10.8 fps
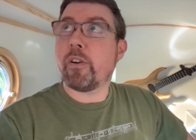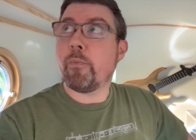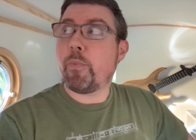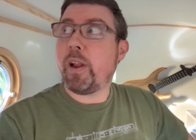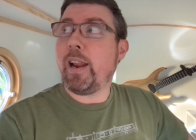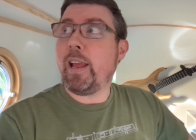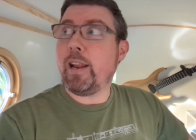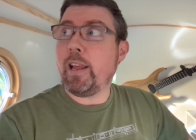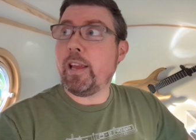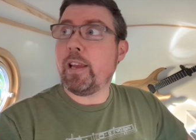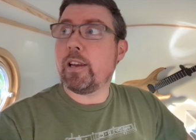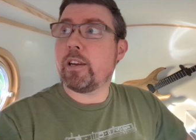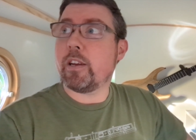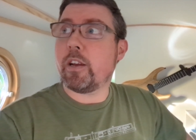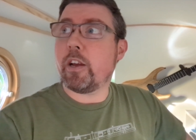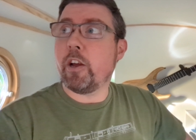completely
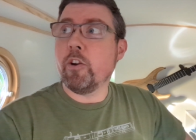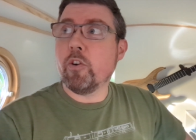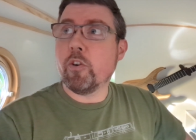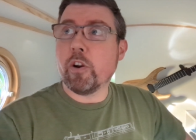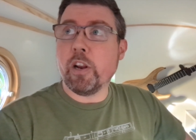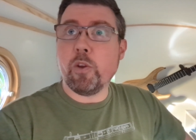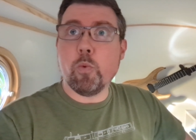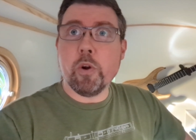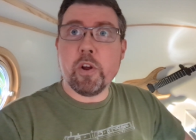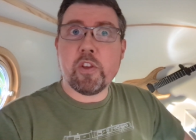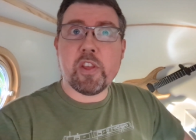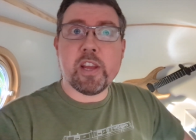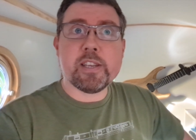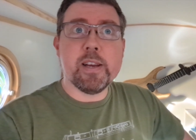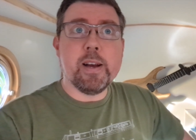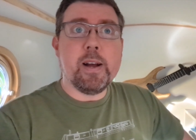and utterly worth it.